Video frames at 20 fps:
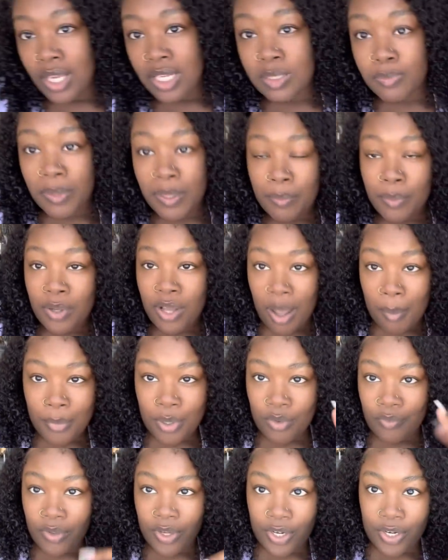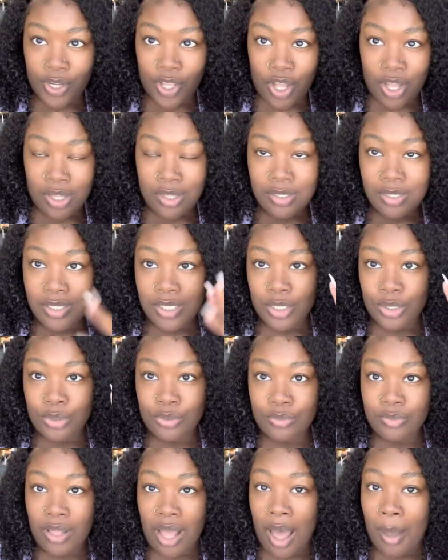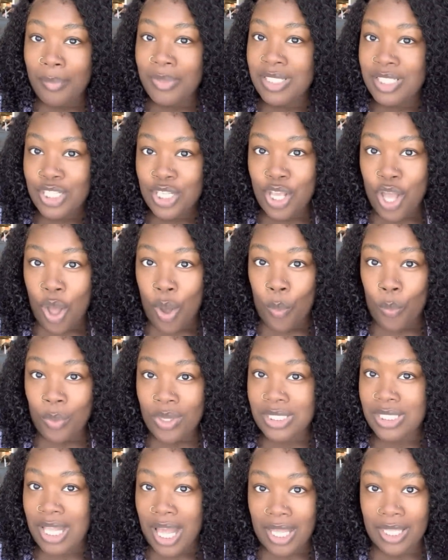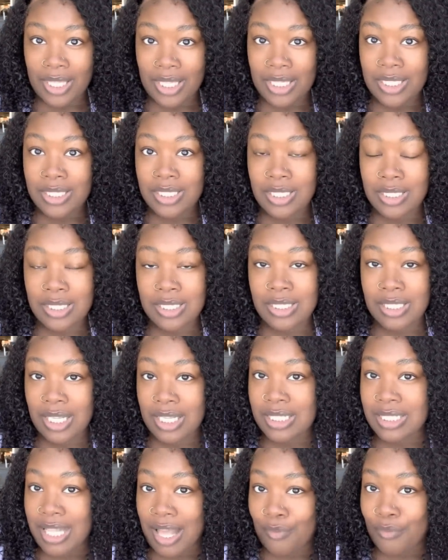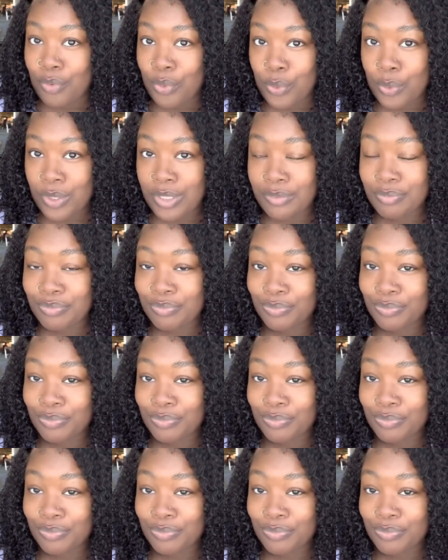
it's people coming over here, y'all. So I'm going to see y'all once I get to San Salvador.